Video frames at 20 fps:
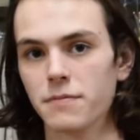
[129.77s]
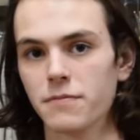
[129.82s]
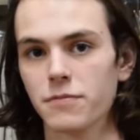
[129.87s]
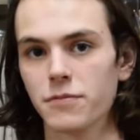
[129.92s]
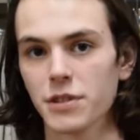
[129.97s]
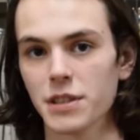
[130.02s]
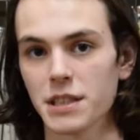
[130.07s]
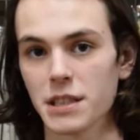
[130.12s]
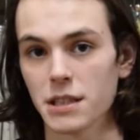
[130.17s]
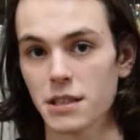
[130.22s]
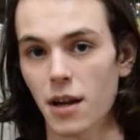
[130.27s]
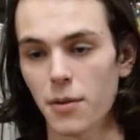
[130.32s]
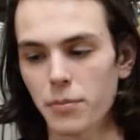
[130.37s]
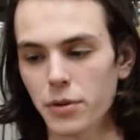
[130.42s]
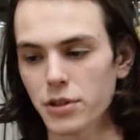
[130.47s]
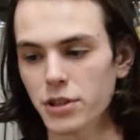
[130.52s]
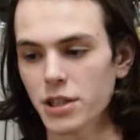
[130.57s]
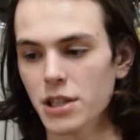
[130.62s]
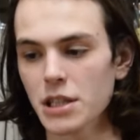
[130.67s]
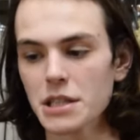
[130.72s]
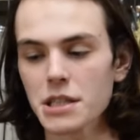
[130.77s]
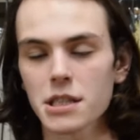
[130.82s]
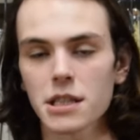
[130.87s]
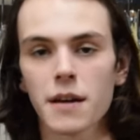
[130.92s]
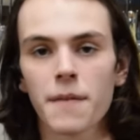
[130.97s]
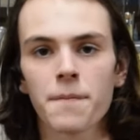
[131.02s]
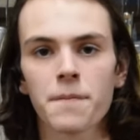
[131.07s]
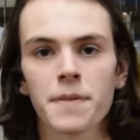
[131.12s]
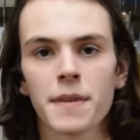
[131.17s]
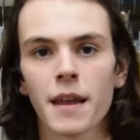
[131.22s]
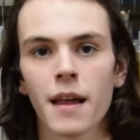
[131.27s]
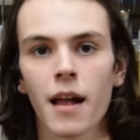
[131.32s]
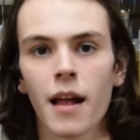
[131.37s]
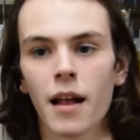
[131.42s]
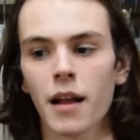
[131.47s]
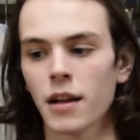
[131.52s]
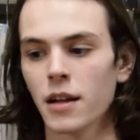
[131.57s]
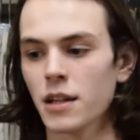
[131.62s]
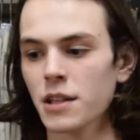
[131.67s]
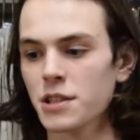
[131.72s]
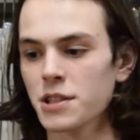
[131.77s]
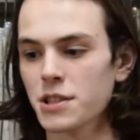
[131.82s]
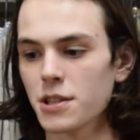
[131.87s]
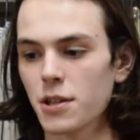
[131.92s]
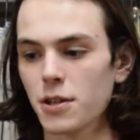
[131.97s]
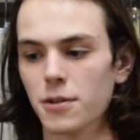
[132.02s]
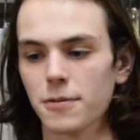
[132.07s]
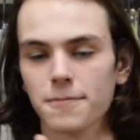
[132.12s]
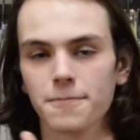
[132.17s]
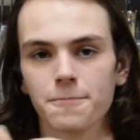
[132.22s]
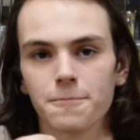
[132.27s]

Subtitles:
freezing temperatures. So